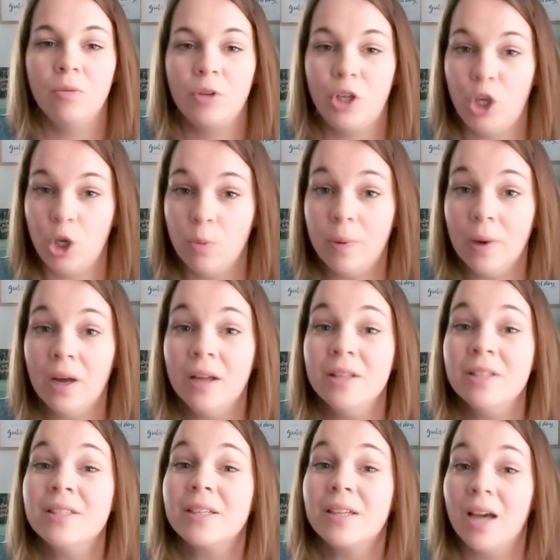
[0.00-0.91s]

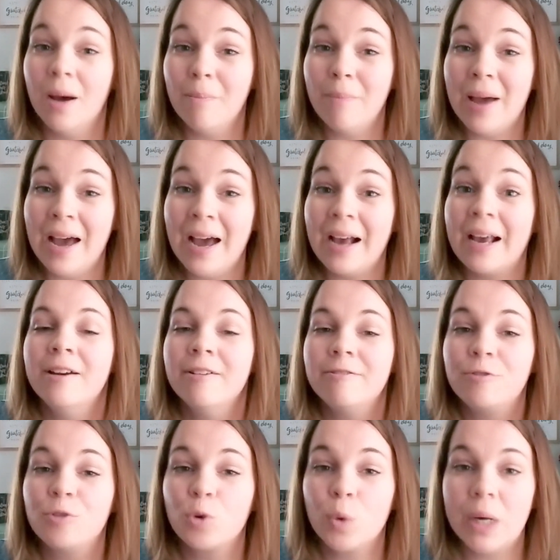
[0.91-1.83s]
Coupons come back
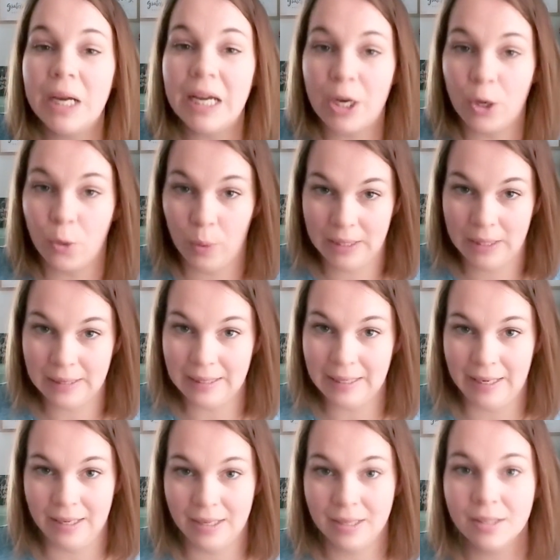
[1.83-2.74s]

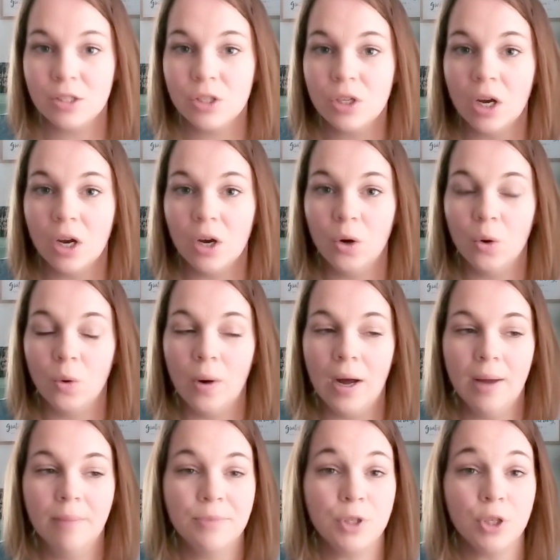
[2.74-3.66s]
frequently. So
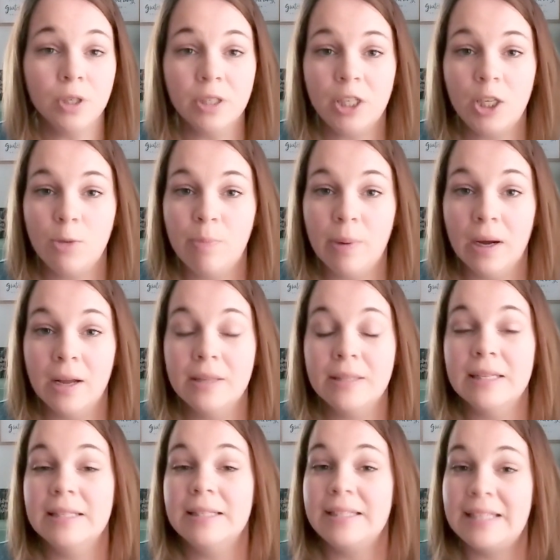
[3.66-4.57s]
certain
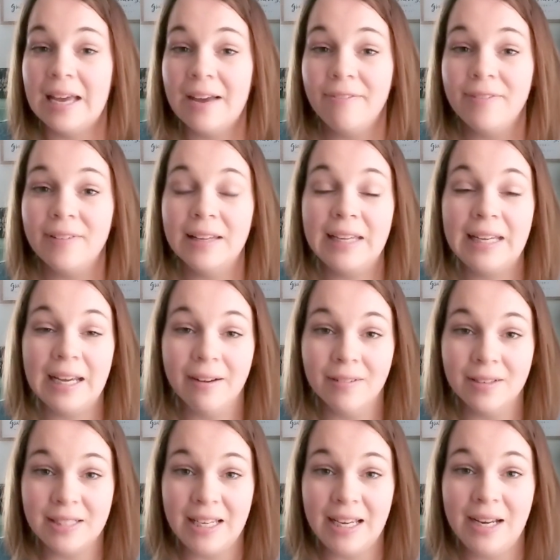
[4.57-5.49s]
coupons, it's definitely
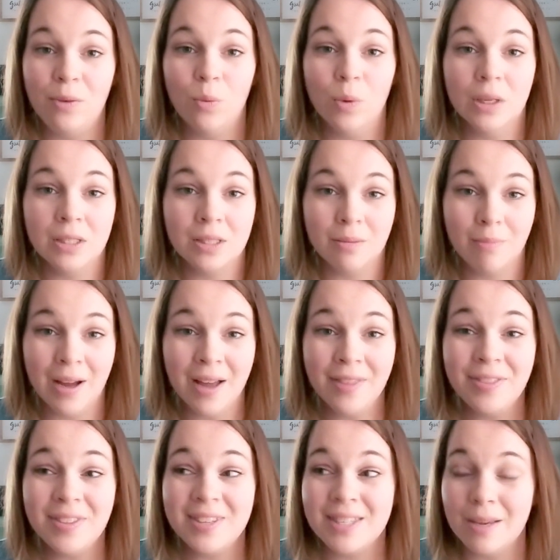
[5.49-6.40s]
guaranteed once a
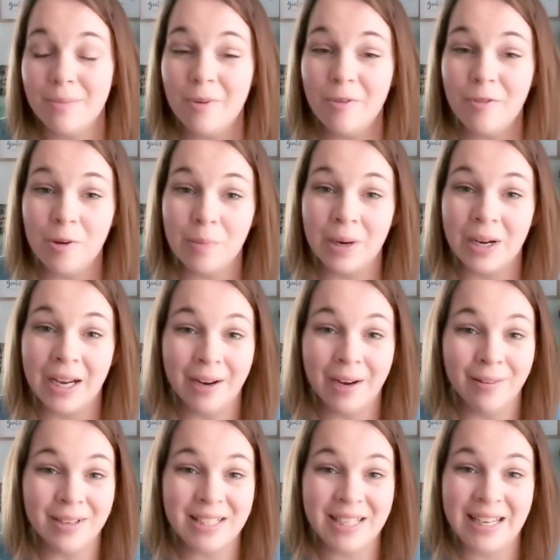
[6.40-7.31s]
month. Some of them are
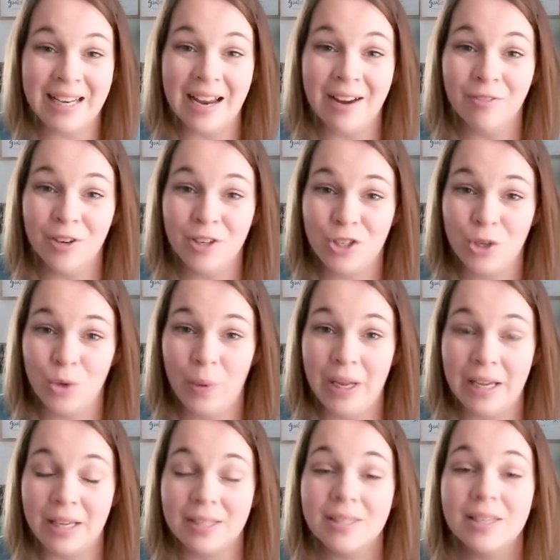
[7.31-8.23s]
guaranteed every 2
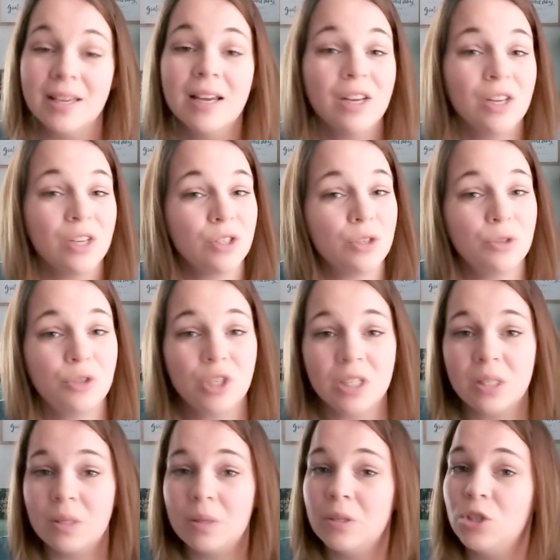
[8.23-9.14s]
weeks. So
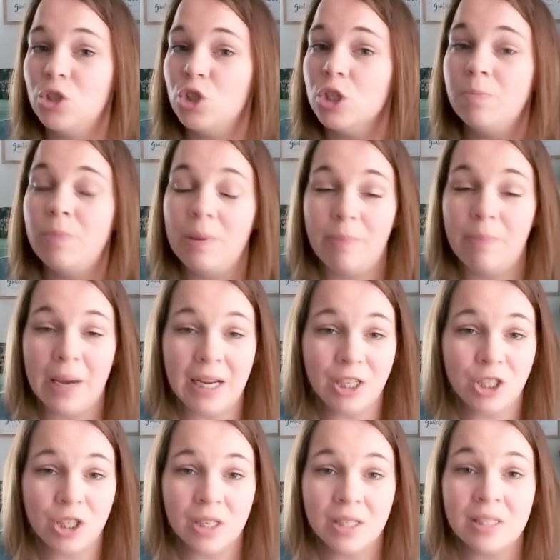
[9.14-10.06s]
just be
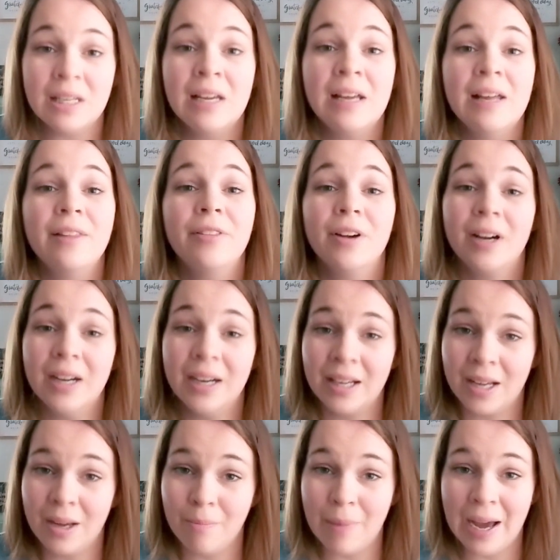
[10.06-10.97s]
patient. They're going
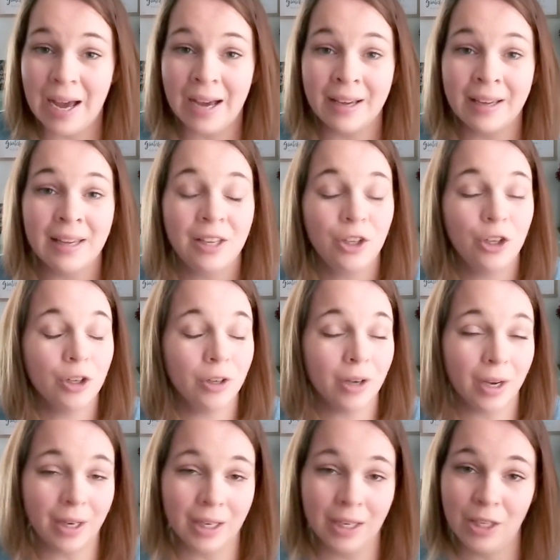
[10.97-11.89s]
to come back. You're
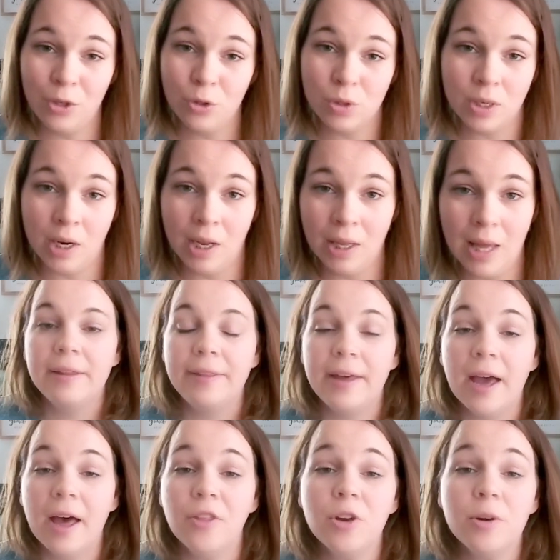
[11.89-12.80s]
not going to use it all up.
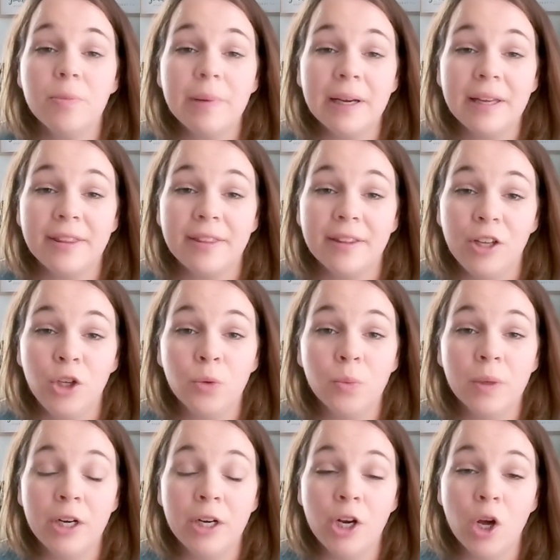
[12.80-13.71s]
The other big thing you
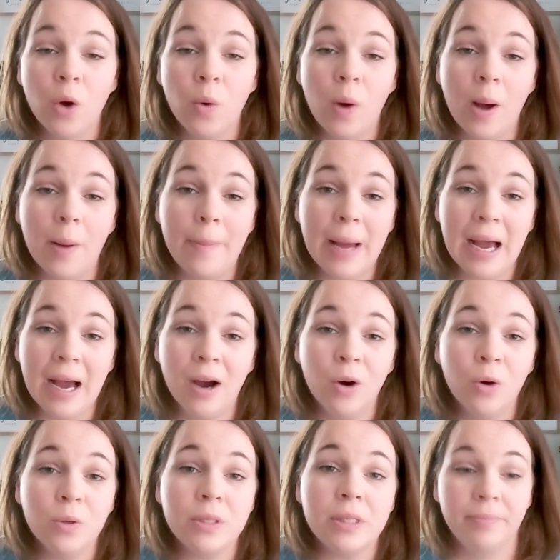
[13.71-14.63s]
want to know
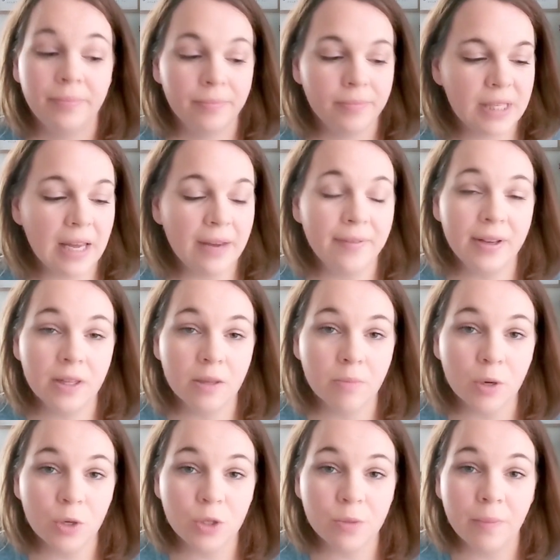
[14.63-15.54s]
about saving the
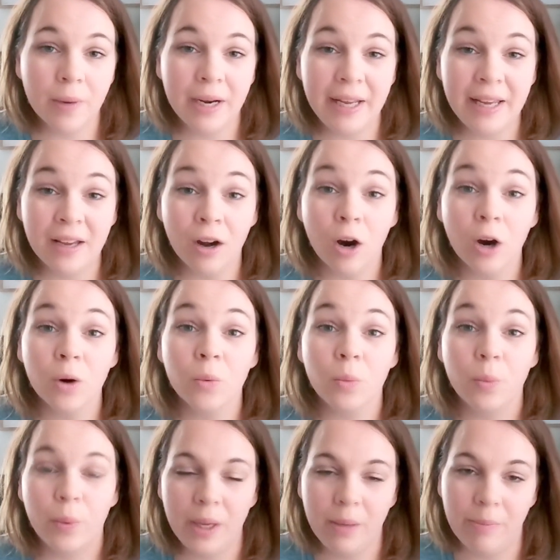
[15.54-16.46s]
most money are
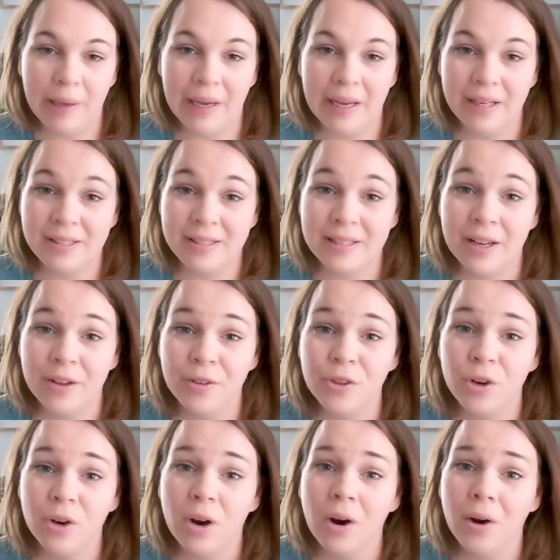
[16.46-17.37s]
rebates. Now,
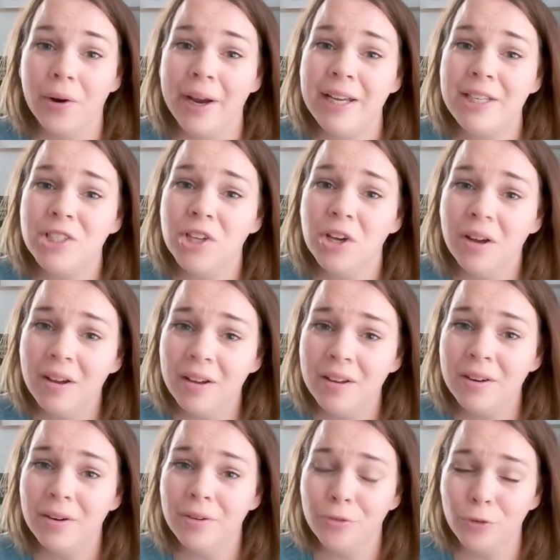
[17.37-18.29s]
there are a
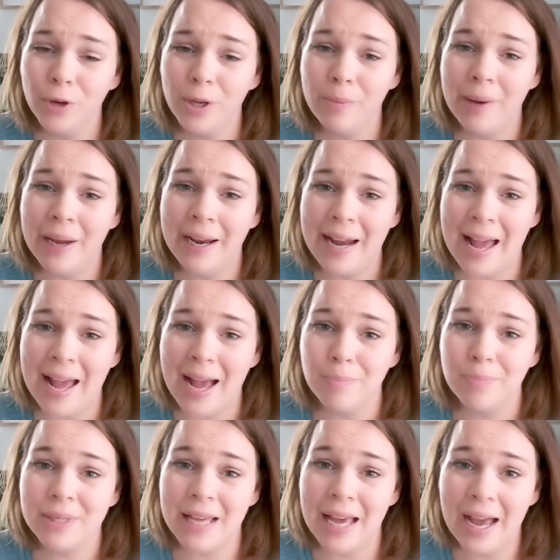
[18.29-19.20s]
ton of rebate
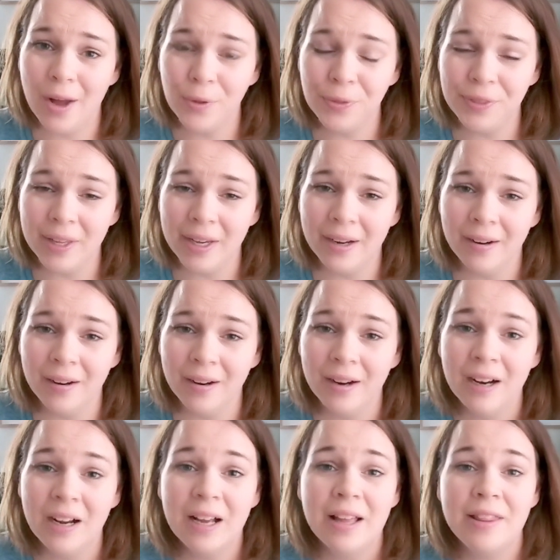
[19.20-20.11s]
apps out
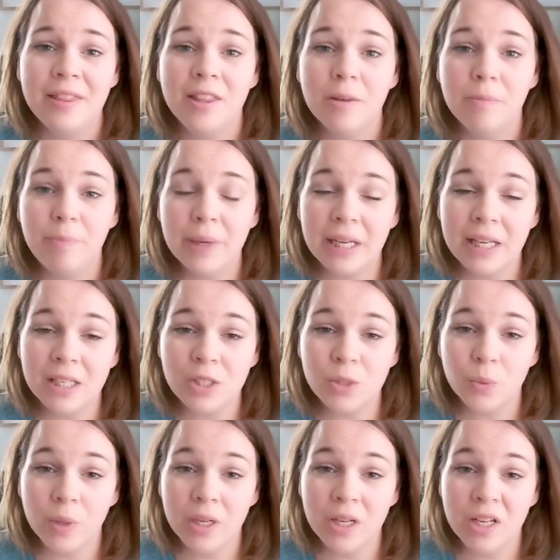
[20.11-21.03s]
there. The biggest
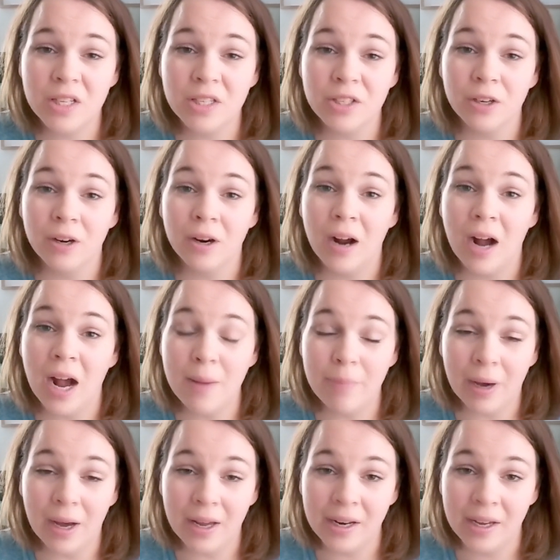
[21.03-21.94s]
ones are
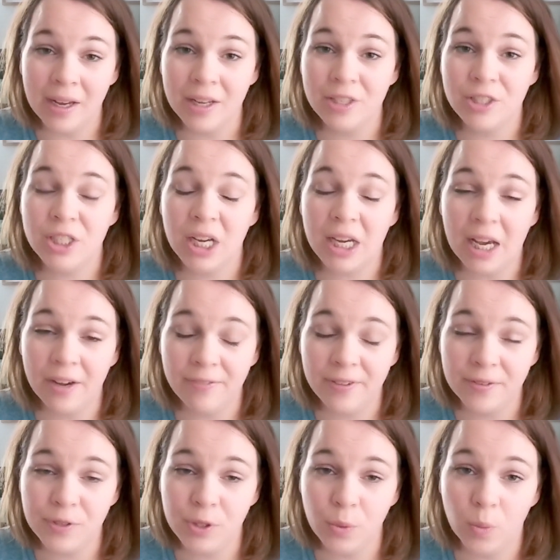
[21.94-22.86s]
Ibotta, Checkout
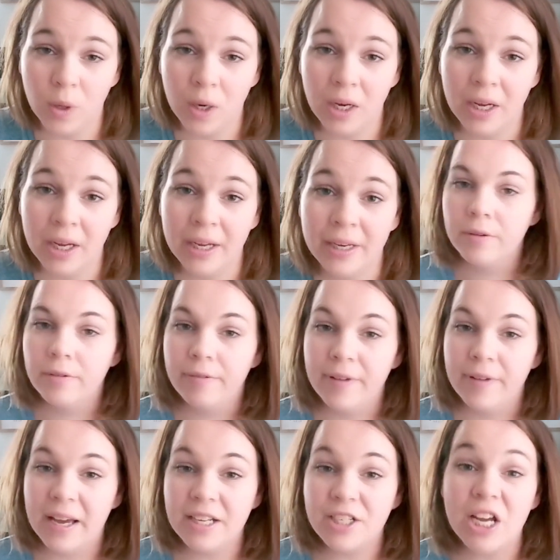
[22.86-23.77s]
51,
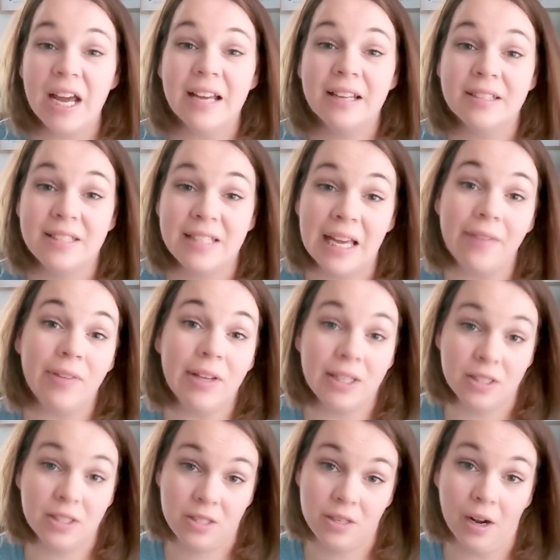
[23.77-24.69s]
Fetch, and
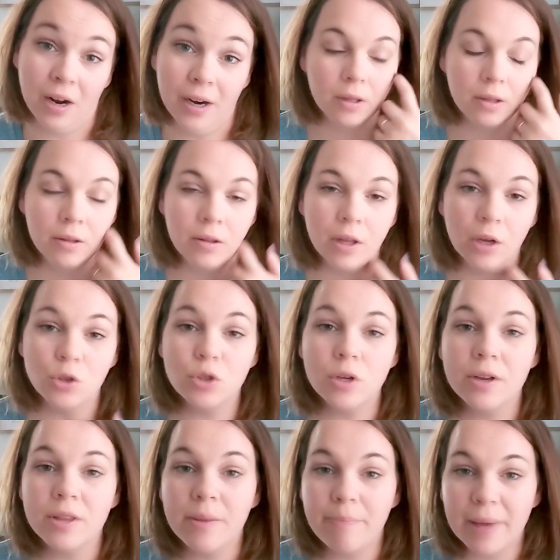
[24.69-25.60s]
Savings Star. Those
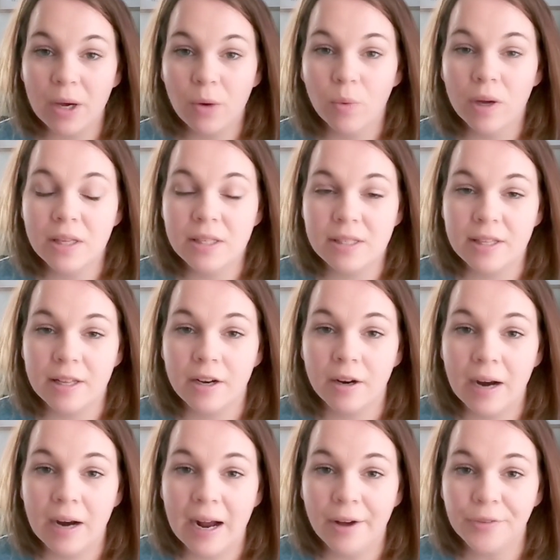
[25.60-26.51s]
are the big ones that
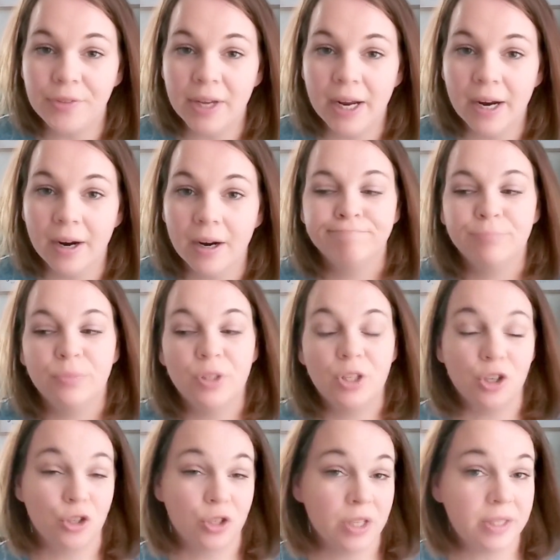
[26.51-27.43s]
are out there.
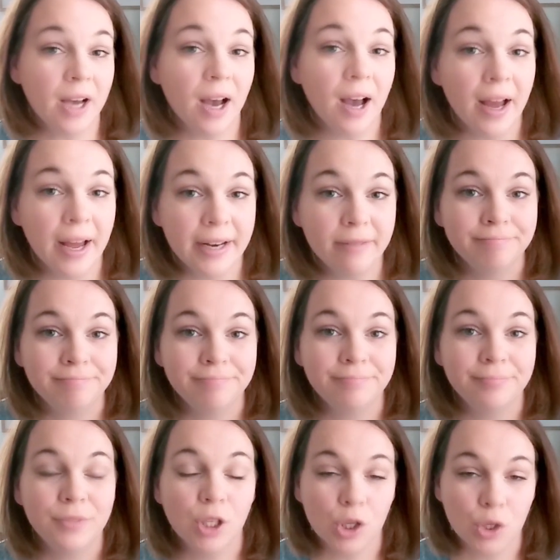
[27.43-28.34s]
There's a ton.
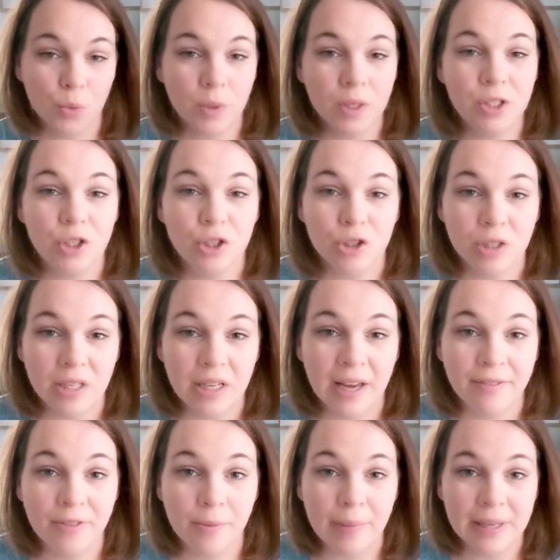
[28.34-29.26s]
Those ones usually
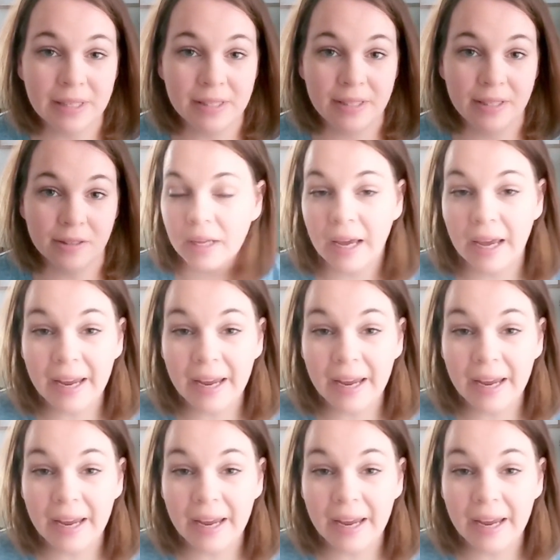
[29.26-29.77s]
have the best deals.